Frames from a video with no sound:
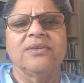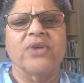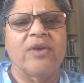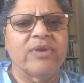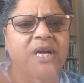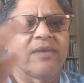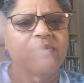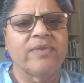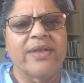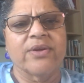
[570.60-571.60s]
So I
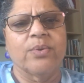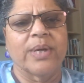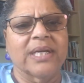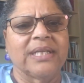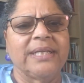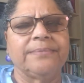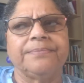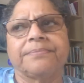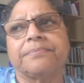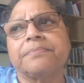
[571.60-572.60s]
recover rather quickly.
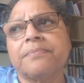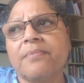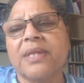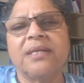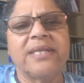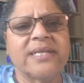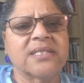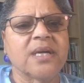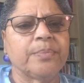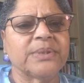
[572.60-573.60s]
It
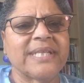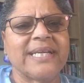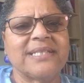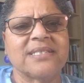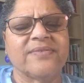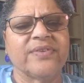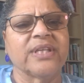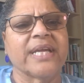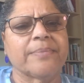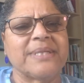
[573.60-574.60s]
takes a couple of days to
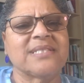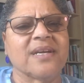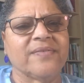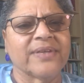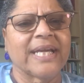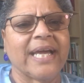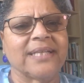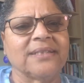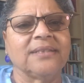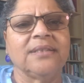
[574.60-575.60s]
feel like myself
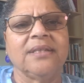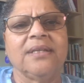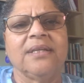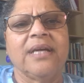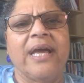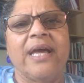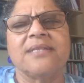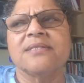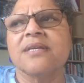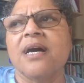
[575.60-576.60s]
again.
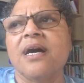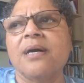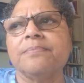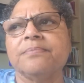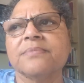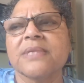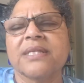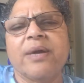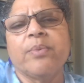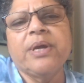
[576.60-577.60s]
And
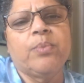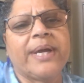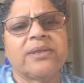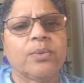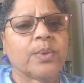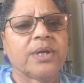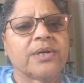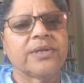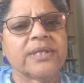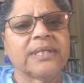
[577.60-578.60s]
then we await the
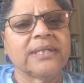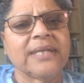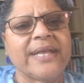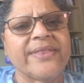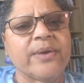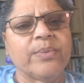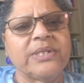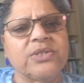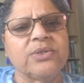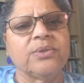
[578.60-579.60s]
word, and then
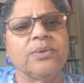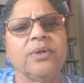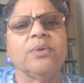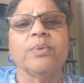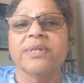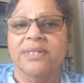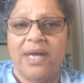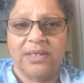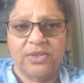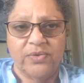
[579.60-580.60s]
we do what the
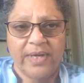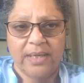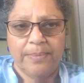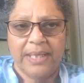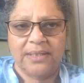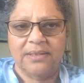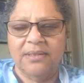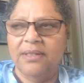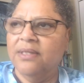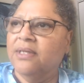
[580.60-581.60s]
doctors
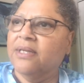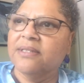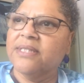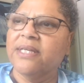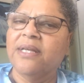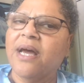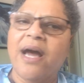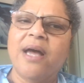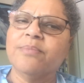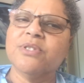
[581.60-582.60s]
recommend. And I said,
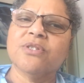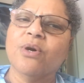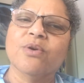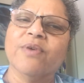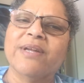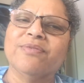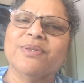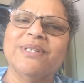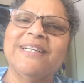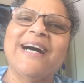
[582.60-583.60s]
I am so
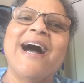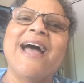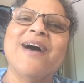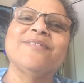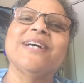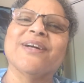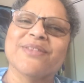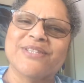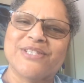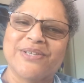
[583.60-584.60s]
grateful I have
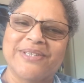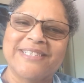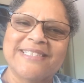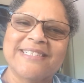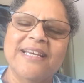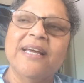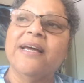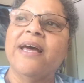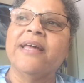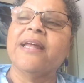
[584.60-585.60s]
health insurance.
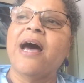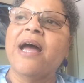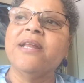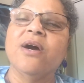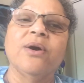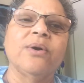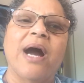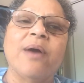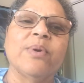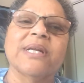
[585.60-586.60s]
And I know
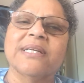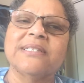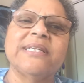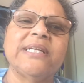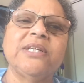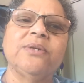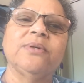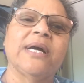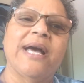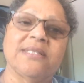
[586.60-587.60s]
I want to continue
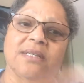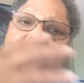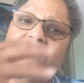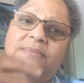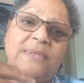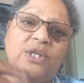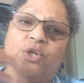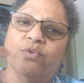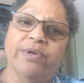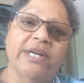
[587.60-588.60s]
as a
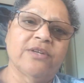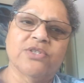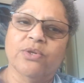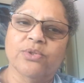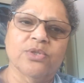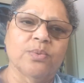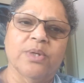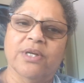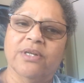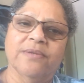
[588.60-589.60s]
career social
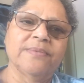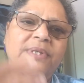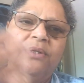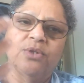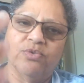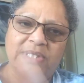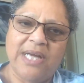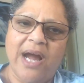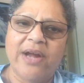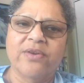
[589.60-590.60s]
worker who's
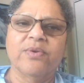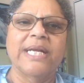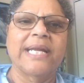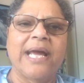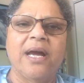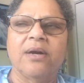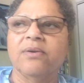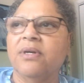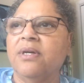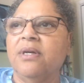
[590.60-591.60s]
retired right now,